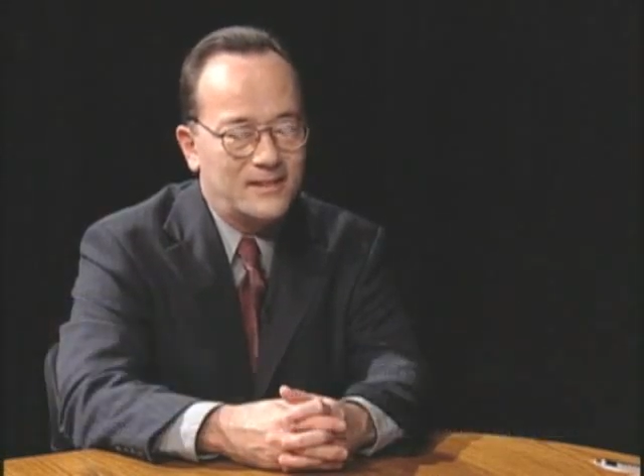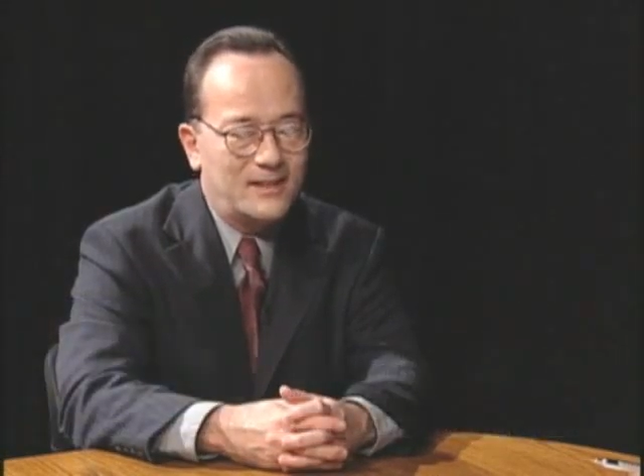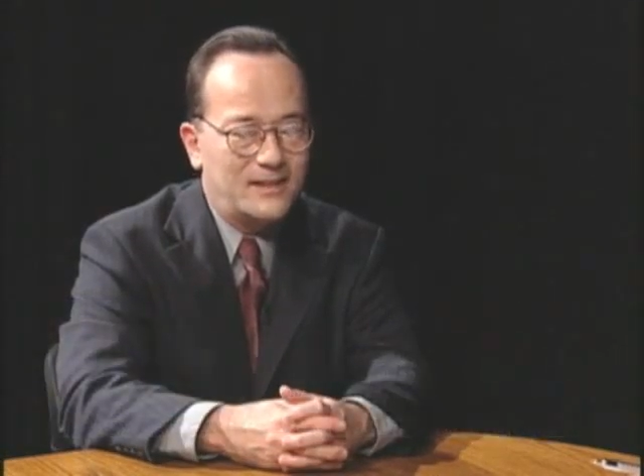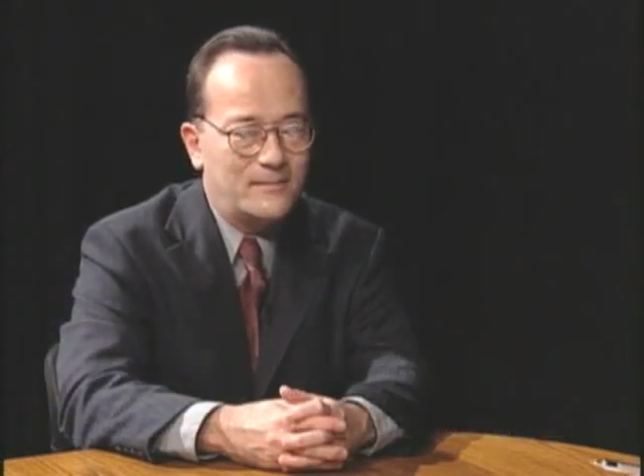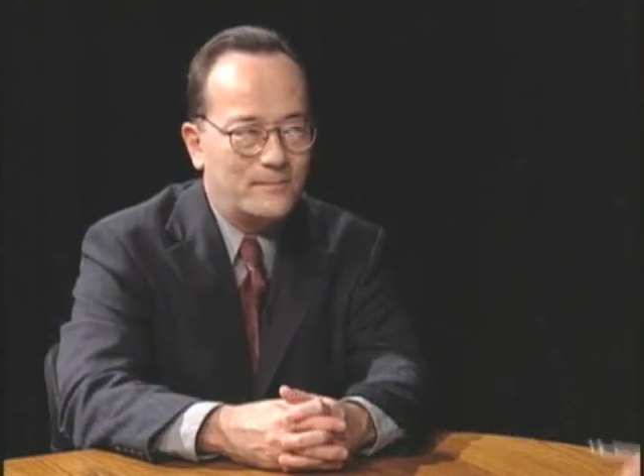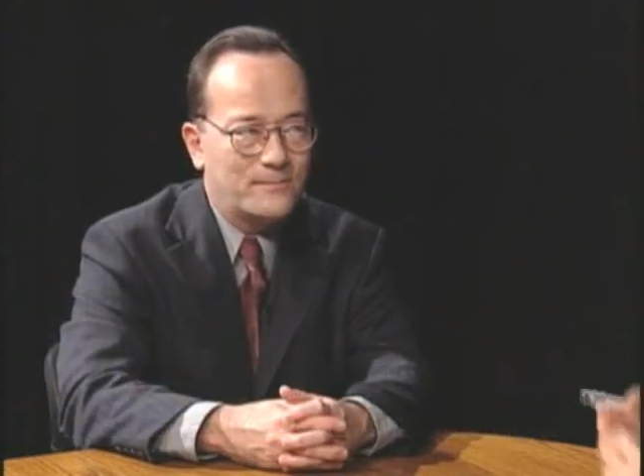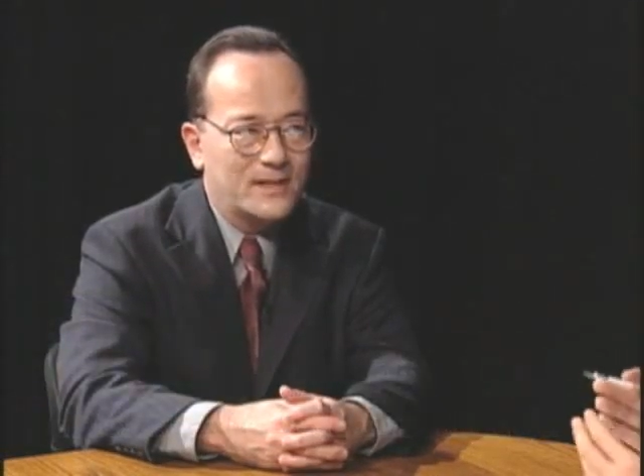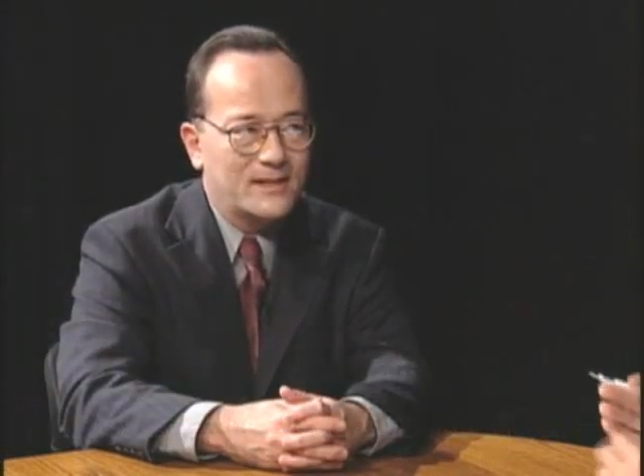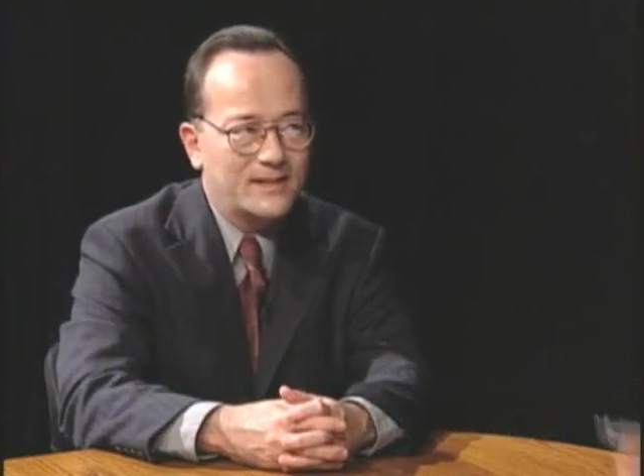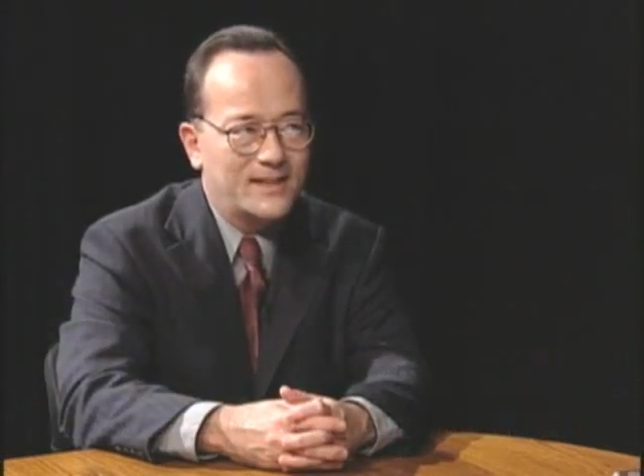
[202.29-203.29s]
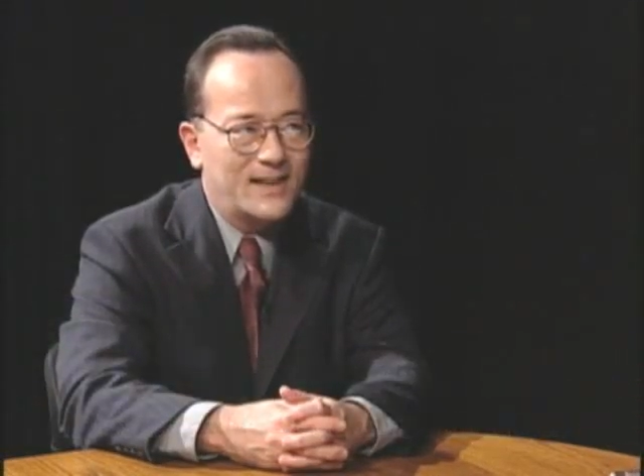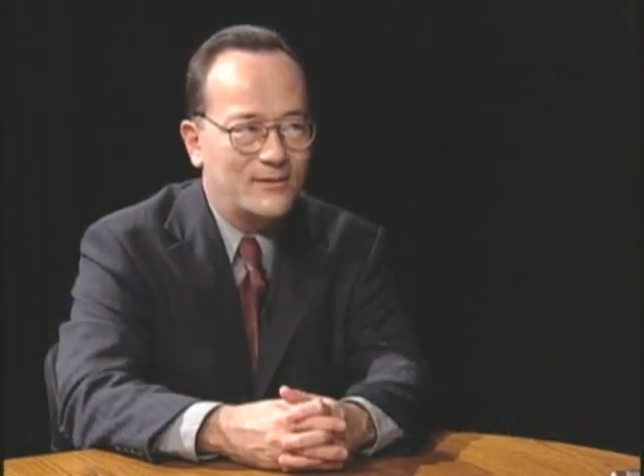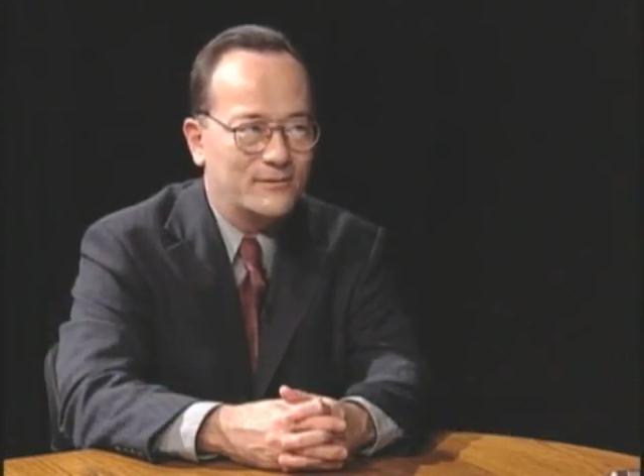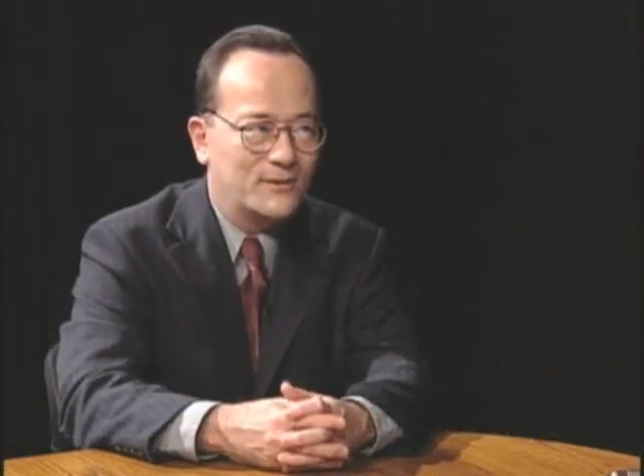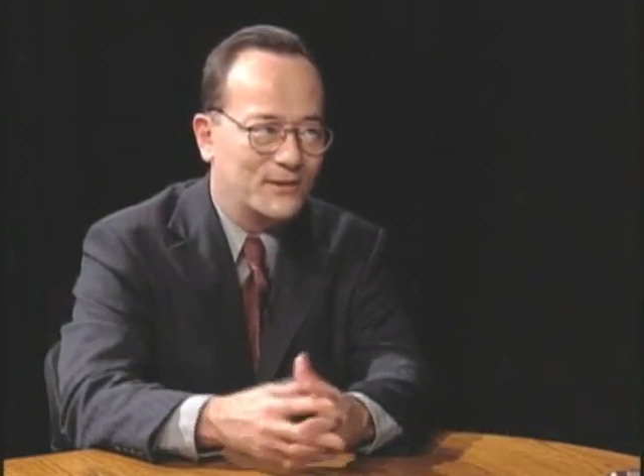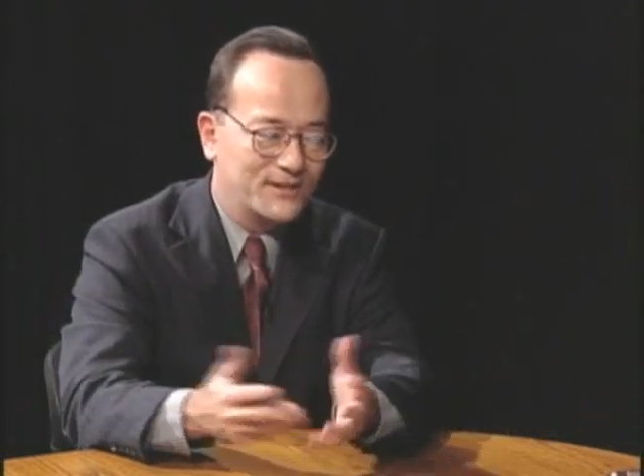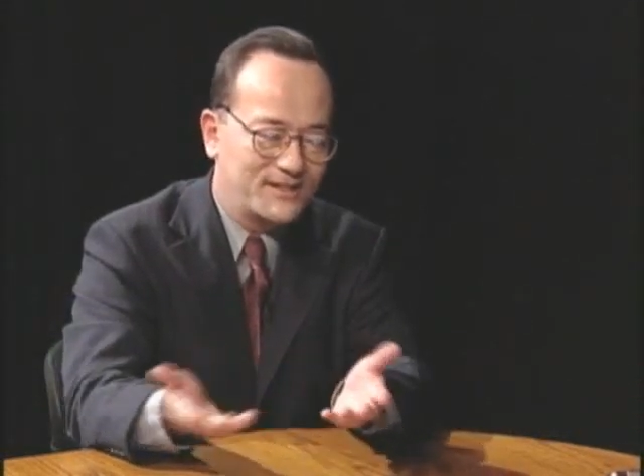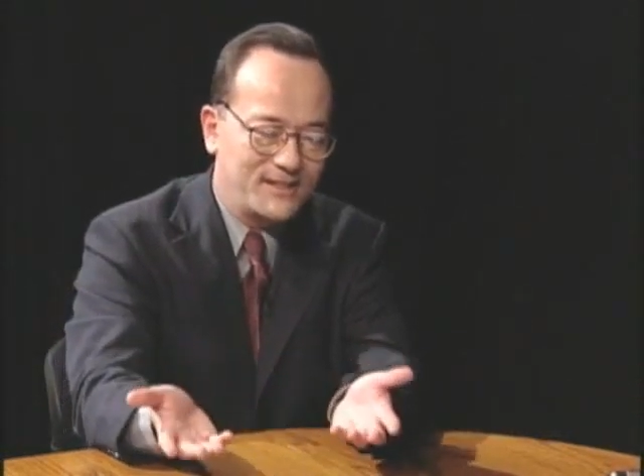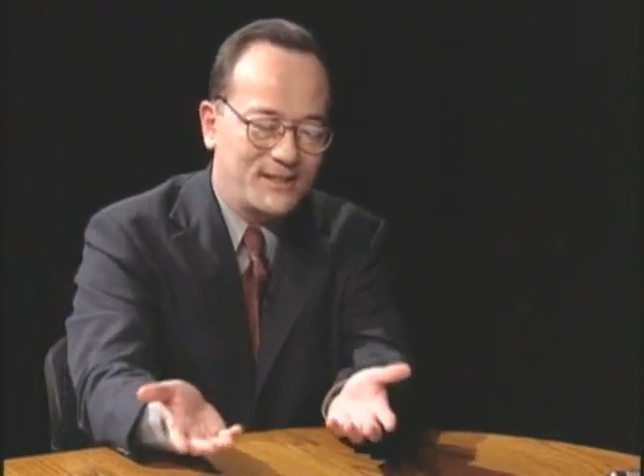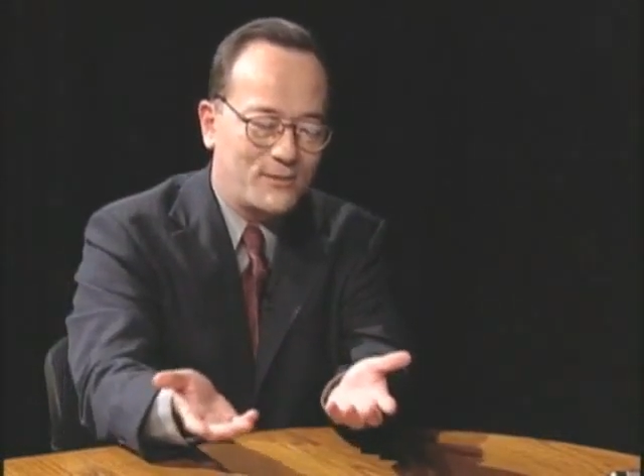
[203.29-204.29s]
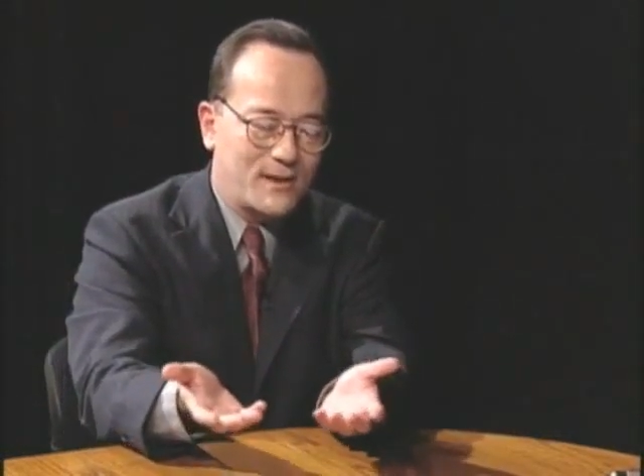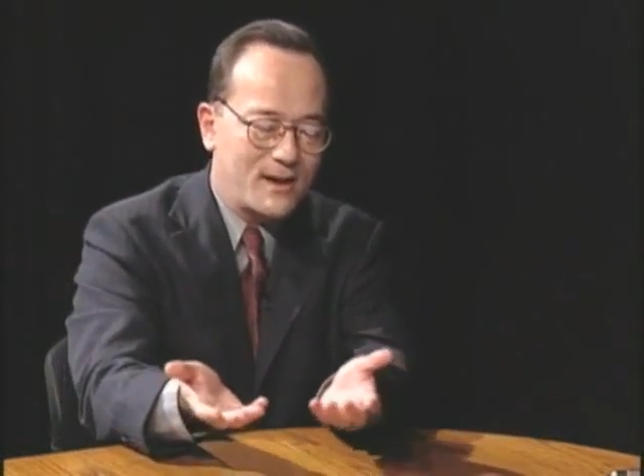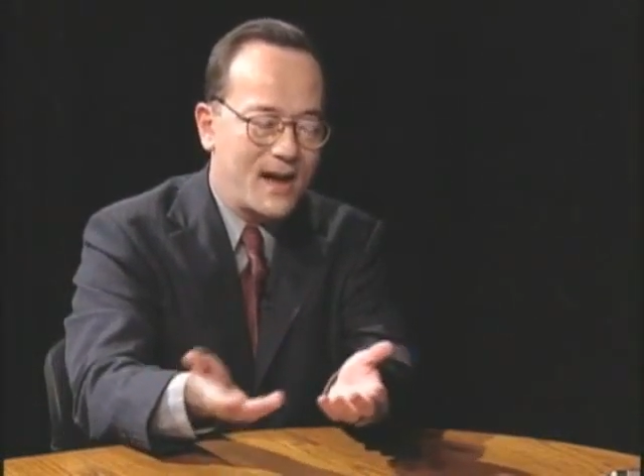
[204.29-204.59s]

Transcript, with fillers: Wow. Now, of course, you know,